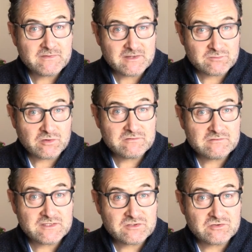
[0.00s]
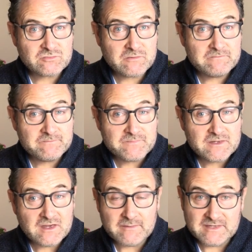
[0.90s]
There's one, there's a good one.
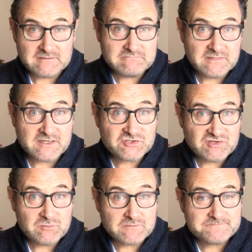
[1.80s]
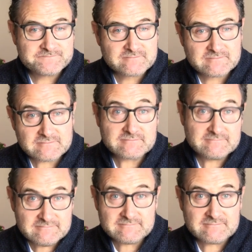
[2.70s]
I mean, an extreme one.
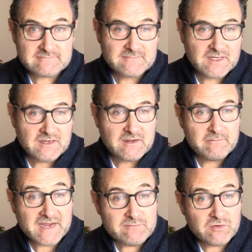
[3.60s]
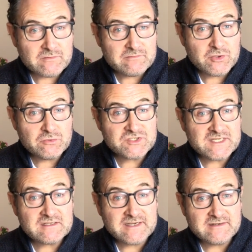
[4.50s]
My mum, who's
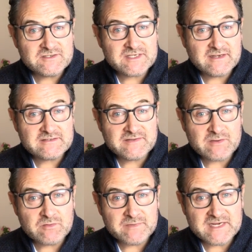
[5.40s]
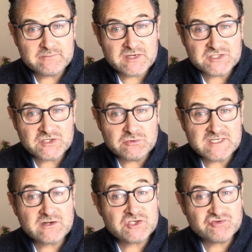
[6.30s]
still in, said they were being persecuted
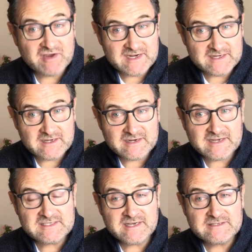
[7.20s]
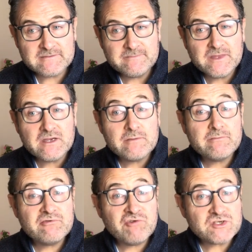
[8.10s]
in Australia, and I said,
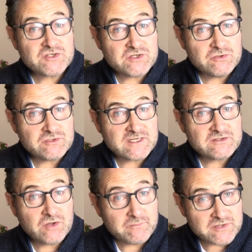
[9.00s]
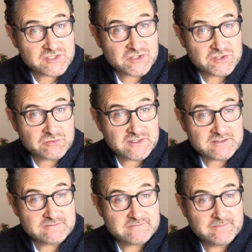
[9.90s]
prosecuted, not persecuted.
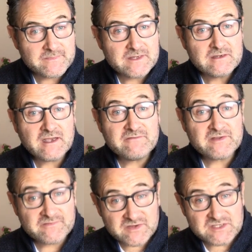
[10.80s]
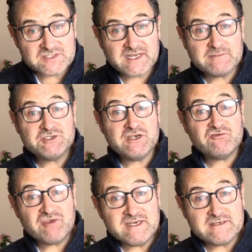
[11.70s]
And for the first time, she
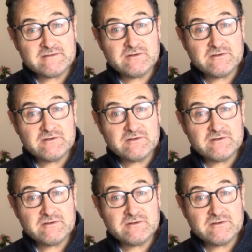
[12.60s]
agreed